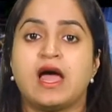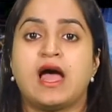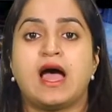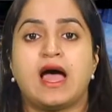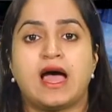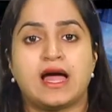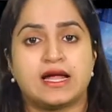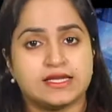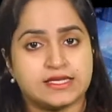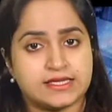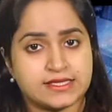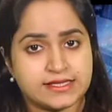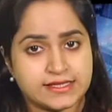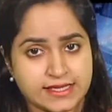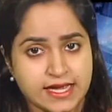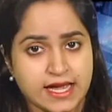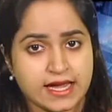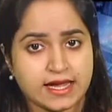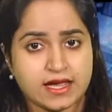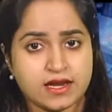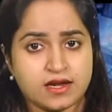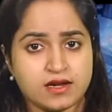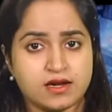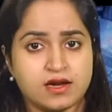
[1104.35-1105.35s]
And
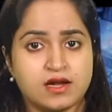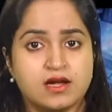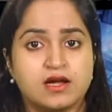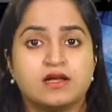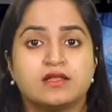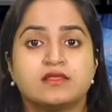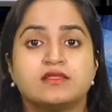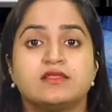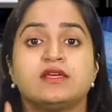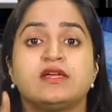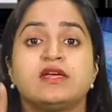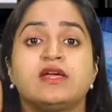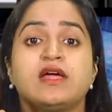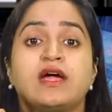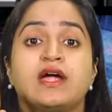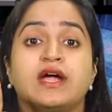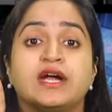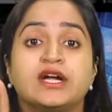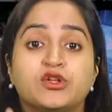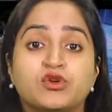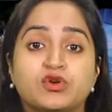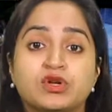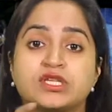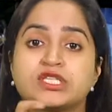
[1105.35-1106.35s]
second, the
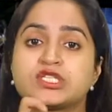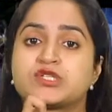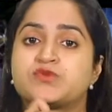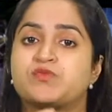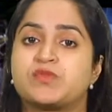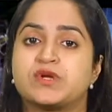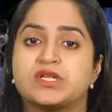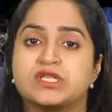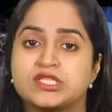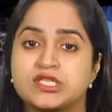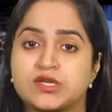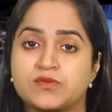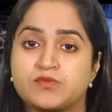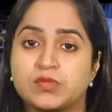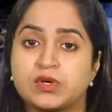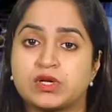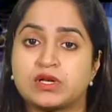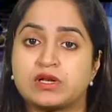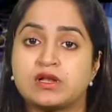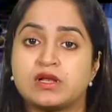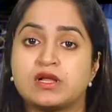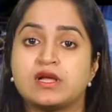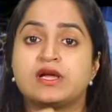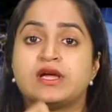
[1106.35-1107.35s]
hedonist
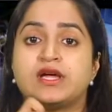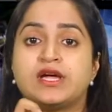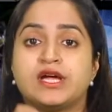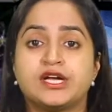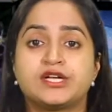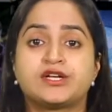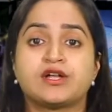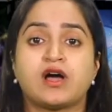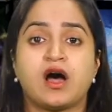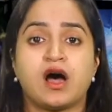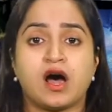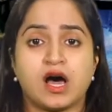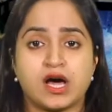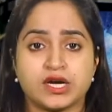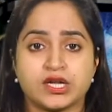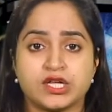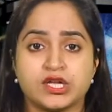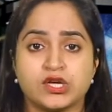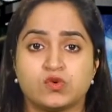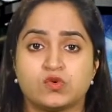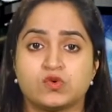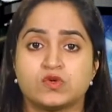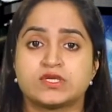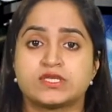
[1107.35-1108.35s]
principle. It
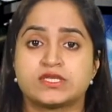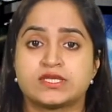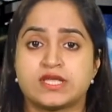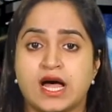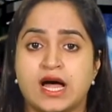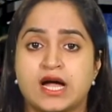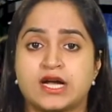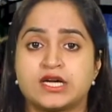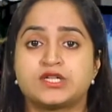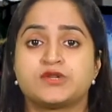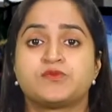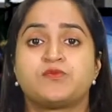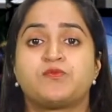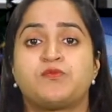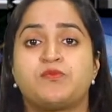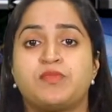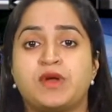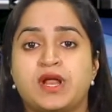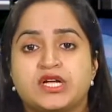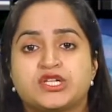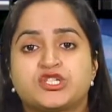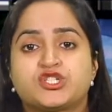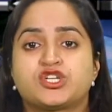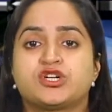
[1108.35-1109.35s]
argues that
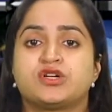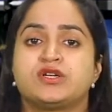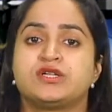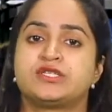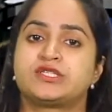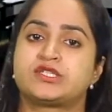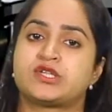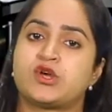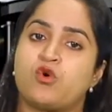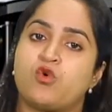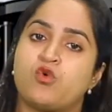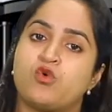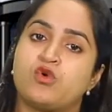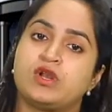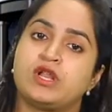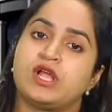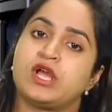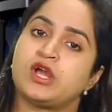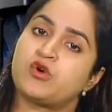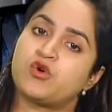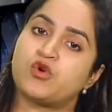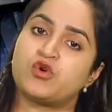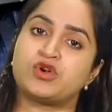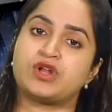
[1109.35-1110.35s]
pleasure is the only
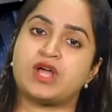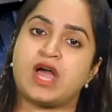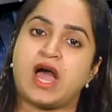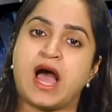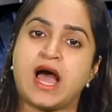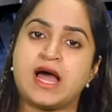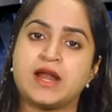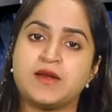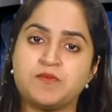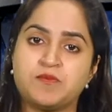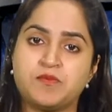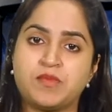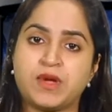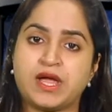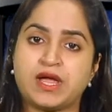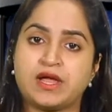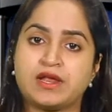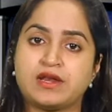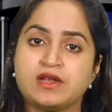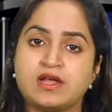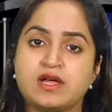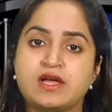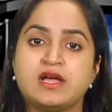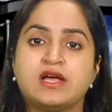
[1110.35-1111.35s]
good and
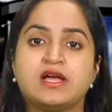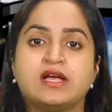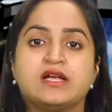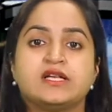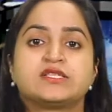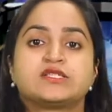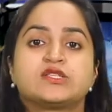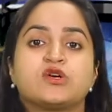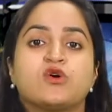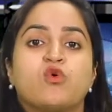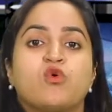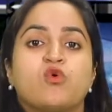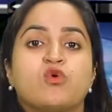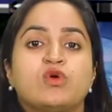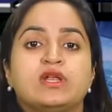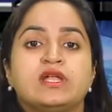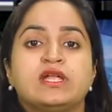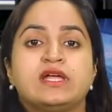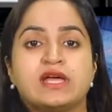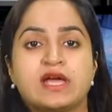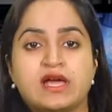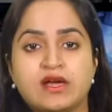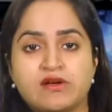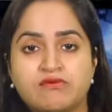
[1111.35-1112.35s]
pain is the
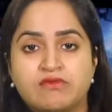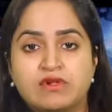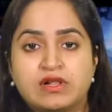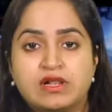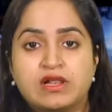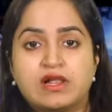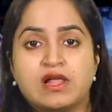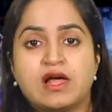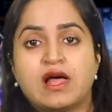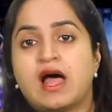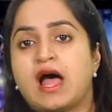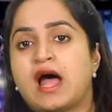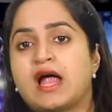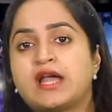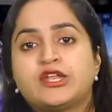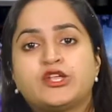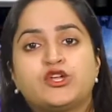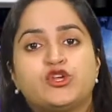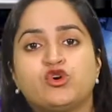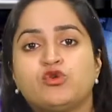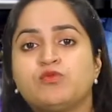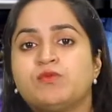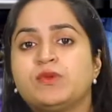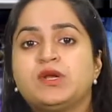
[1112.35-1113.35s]
only evil, and
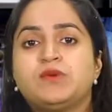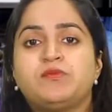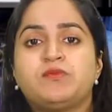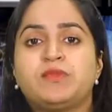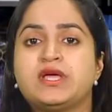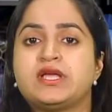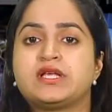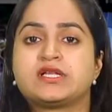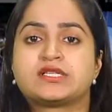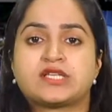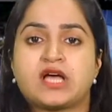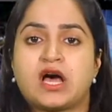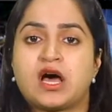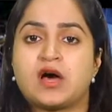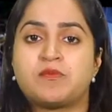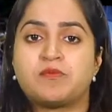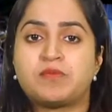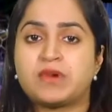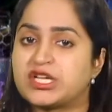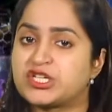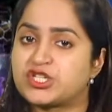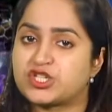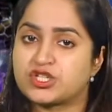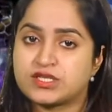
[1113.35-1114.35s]
human beings are
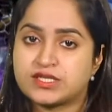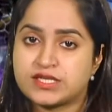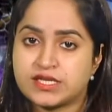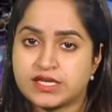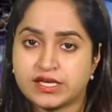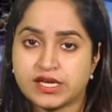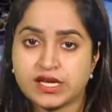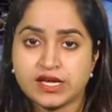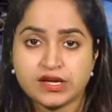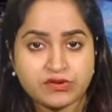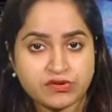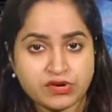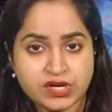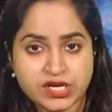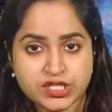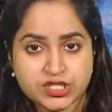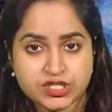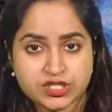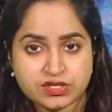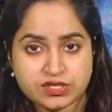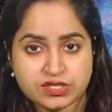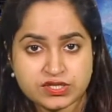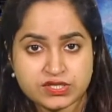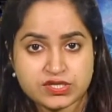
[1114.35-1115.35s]
pleasure-seeking
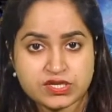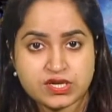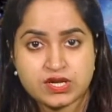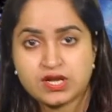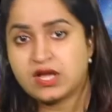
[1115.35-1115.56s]
creatures.